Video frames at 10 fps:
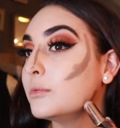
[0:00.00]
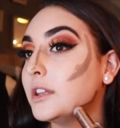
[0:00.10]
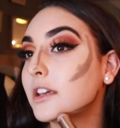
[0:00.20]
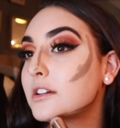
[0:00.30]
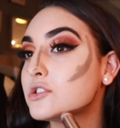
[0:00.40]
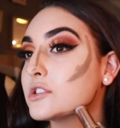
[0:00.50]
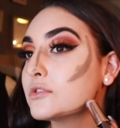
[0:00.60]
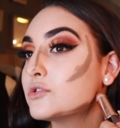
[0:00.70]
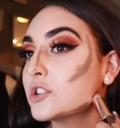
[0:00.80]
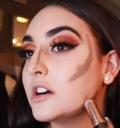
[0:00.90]
We like a
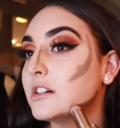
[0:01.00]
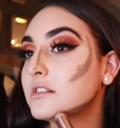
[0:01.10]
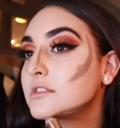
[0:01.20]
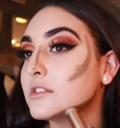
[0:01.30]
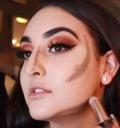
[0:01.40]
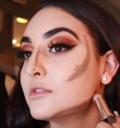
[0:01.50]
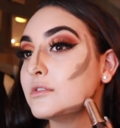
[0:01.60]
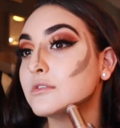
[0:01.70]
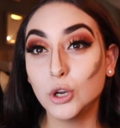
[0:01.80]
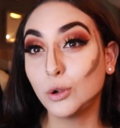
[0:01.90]
chiseled jaw,
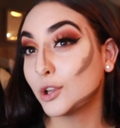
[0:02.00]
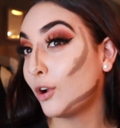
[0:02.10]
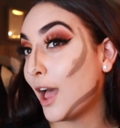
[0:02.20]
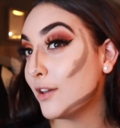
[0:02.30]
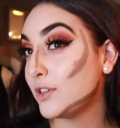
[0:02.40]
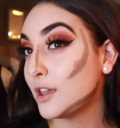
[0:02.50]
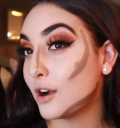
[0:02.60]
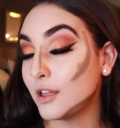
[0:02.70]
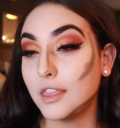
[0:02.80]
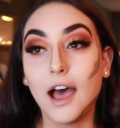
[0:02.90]
so we go a little heavy
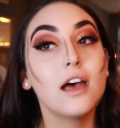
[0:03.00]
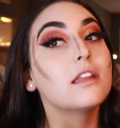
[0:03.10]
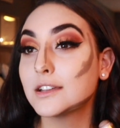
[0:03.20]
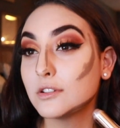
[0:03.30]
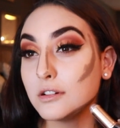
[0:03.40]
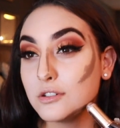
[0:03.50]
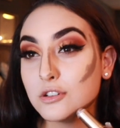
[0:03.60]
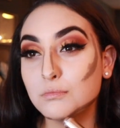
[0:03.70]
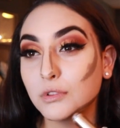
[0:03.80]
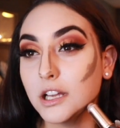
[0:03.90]
on that. As long as
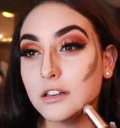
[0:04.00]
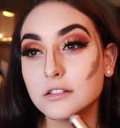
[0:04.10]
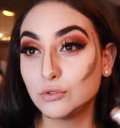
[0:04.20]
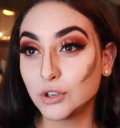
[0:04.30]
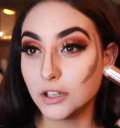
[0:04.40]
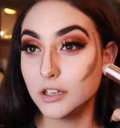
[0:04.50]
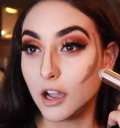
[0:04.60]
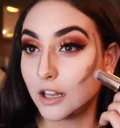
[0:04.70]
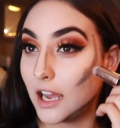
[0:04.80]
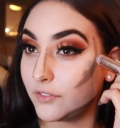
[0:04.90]
you blend, you're really
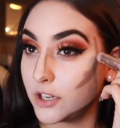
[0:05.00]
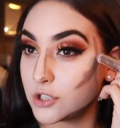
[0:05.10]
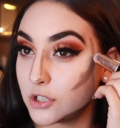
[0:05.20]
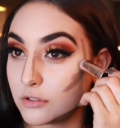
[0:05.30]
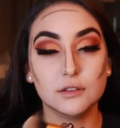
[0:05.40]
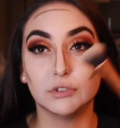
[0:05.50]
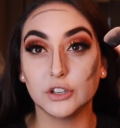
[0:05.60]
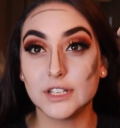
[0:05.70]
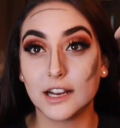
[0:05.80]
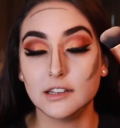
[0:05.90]
not gonna have an issue. The
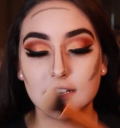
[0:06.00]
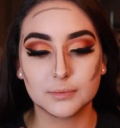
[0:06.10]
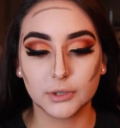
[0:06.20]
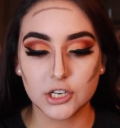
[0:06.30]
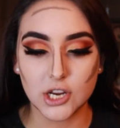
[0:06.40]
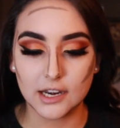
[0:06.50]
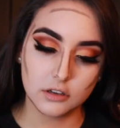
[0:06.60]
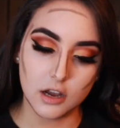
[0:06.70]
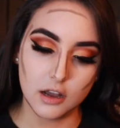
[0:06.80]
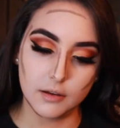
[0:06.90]
Real Techniques brush,
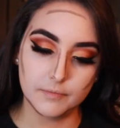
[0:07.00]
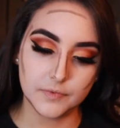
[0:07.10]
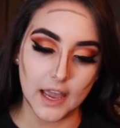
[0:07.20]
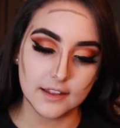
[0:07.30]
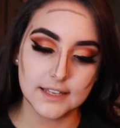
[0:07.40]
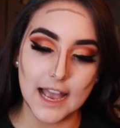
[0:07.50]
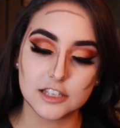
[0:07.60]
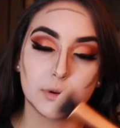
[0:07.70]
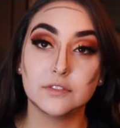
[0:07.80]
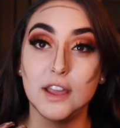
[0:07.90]
yeah, it's the
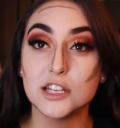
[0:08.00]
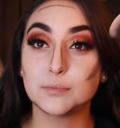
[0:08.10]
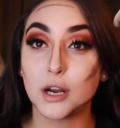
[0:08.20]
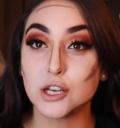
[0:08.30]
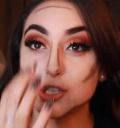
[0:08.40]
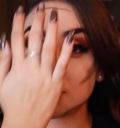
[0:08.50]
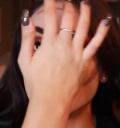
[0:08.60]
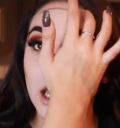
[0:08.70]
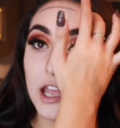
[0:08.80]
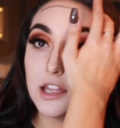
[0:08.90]
Expert Face brush,
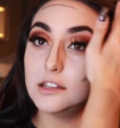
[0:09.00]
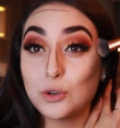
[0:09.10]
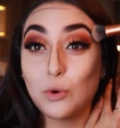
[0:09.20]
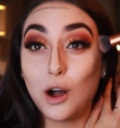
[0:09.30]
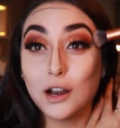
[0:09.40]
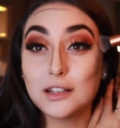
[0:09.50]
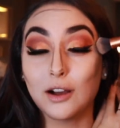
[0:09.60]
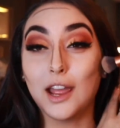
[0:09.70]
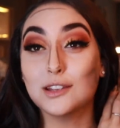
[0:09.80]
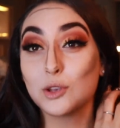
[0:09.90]
and so on it.
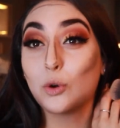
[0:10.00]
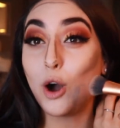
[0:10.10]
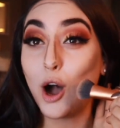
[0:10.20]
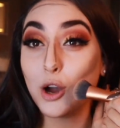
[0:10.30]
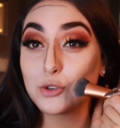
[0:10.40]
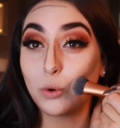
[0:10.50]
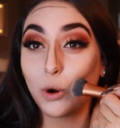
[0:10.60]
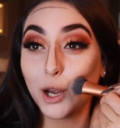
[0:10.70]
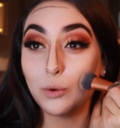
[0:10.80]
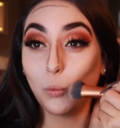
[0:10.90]
Okay, so
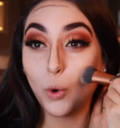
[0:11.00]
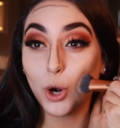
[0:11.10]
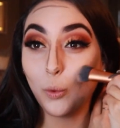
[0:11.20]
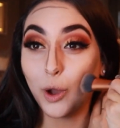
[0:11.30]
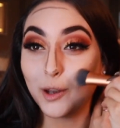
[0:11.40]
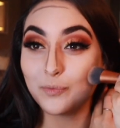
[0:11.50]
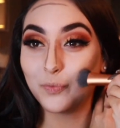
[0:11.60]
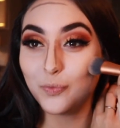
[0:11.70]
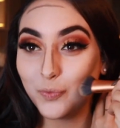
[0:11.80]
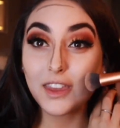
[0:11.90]
contouring
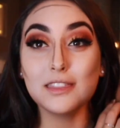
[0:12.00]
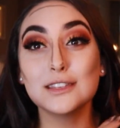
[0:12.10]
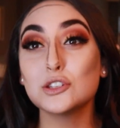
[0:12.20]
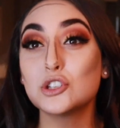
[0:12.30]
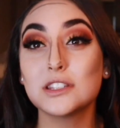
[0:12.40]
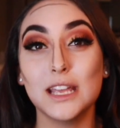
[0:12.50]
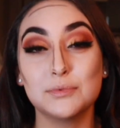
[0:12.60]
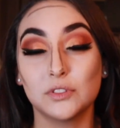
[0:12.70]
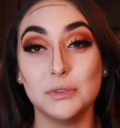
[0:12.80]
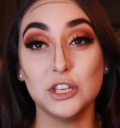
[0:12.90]
101. This is just
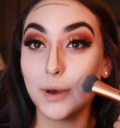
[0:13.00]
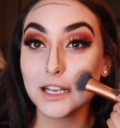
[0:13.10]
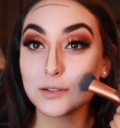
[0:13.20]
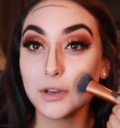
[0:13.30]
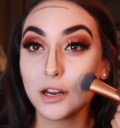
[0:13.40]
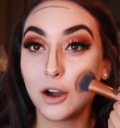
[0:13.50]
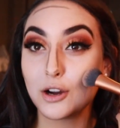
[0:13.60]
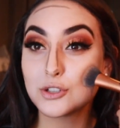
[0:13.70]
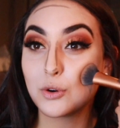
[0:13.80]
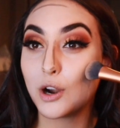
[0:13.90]
tips for me. Best way to
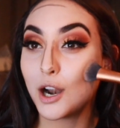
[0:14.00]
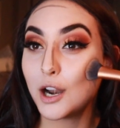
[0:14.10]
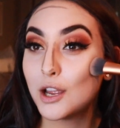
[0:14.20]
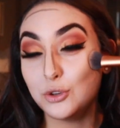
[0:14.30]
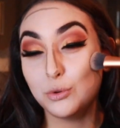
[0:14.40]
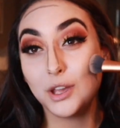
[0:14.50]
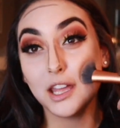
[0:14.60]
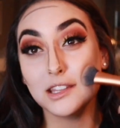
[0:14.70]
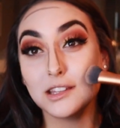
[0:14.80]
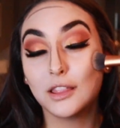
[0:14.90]
contour, you
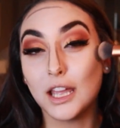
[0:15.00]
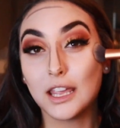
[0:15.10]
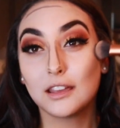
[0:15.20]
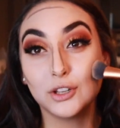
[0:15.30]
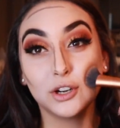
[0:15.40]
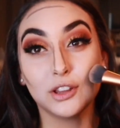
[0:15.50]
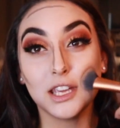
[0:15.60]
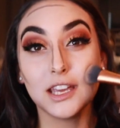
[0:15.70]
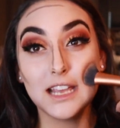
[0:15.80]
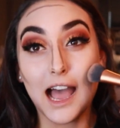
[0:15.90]
can like
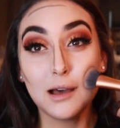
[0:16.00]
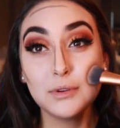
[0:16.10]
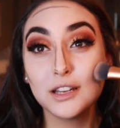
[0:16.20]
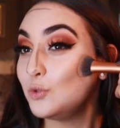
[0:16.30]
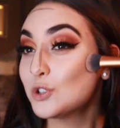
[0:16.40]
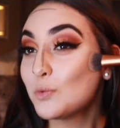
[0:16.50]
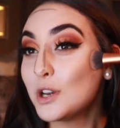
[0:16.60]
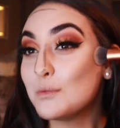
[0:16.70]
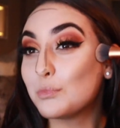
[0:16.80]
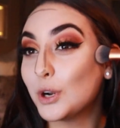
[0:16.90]
literally dab. You just
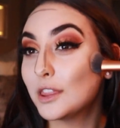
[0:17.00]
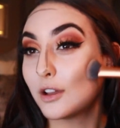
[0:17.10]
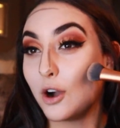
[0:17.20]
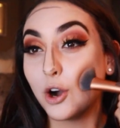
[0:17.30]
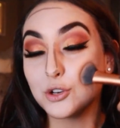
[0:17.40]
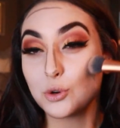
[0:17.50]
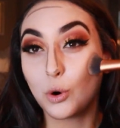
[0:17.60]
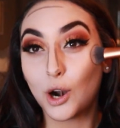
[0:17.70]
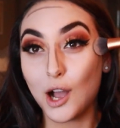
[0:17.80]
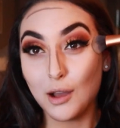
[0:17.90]
want to bring the
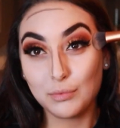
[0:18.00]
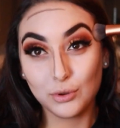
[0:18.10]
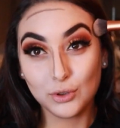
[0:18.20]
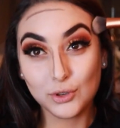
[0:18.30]
contour up.